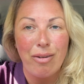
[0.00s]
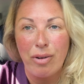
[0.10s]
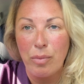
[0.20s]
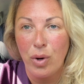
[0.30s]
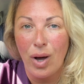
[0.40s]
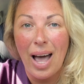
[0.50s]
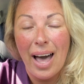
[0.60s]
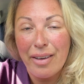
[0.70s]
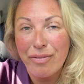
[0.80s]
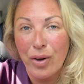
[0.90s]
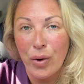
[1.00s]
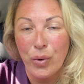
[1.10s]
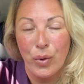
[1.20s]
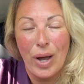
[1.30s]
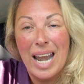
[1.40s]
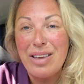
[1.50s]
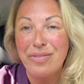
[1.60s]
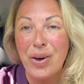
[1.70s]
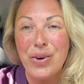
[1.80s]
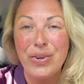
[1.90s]
from your iPhone or any
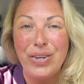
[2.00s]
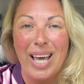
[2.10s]
phone